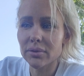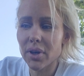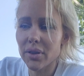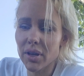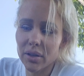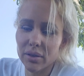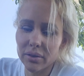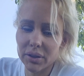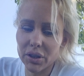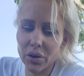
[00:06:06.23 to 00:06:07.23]
And
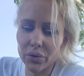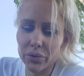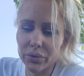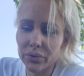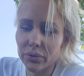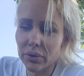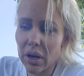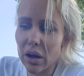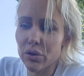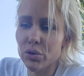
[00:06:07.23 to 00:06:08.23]
then, you know,
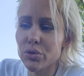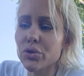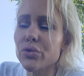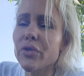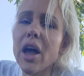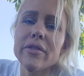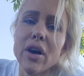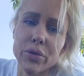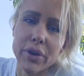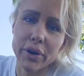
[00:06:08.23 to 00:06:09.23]
how do you survive
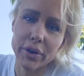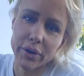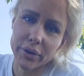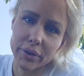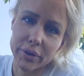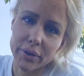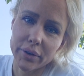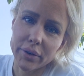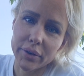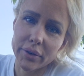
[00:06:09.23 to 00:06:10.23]
out there
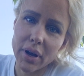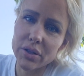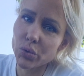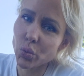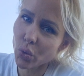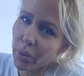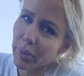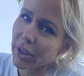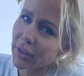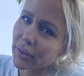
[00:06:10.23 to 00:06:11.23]
as a
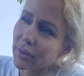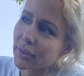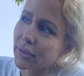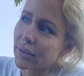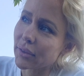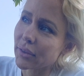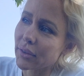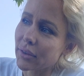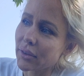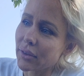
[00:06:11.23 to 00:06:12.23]
woman?
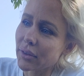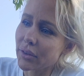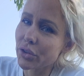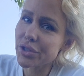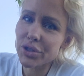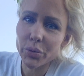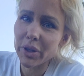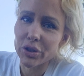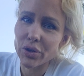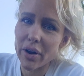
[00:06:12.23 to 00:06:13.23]
They're still
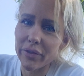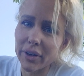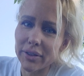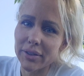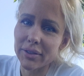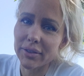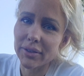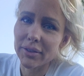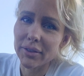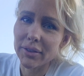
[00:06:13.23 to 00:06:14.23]
being trafficked.
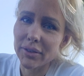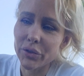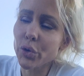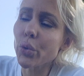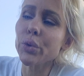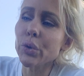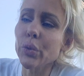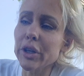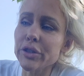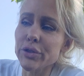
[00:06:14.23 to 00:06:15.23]
The only
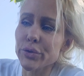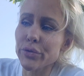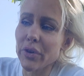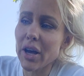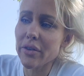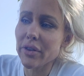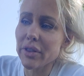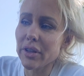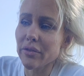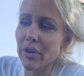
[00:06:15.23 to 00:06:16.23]
way to survive in
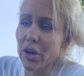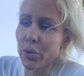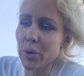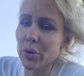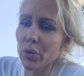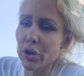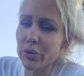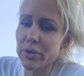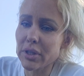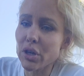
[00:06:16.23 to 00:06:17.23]
the environment where
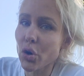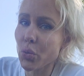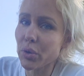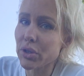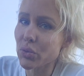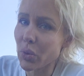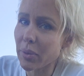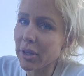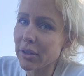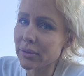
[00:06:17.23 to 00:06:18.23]
you see homeless
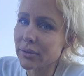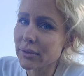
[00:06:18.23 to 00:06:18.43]
women